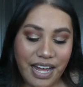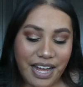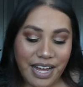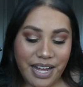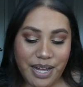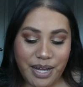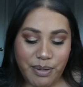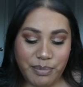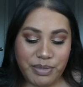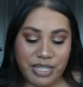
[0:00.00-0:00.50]

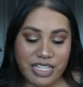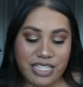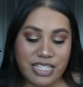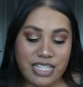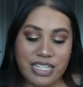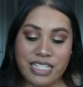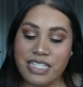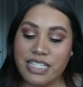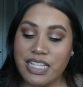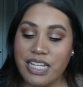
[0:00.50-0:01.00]
This
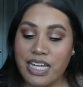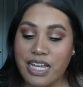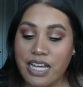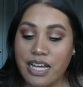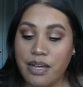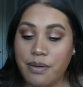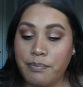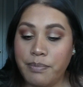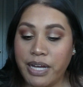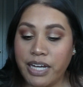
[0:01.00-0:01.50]
is
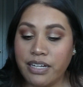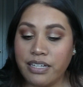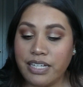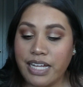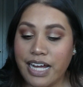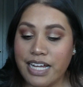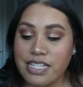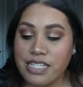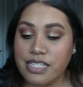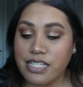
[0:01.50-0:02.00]
the Mega
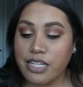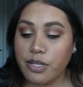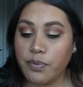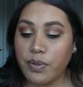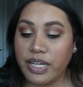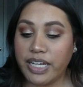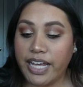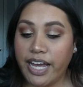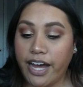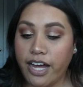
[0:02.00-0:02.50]
Last
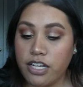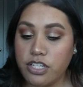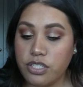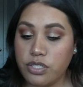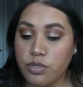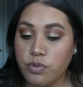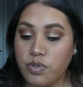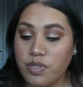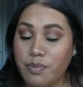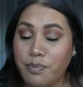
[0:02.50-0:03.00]
Liquid
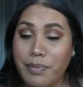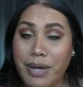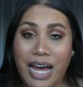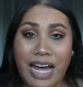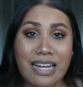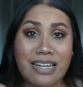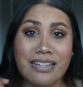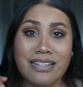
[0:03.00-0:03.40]
Catsuit Matte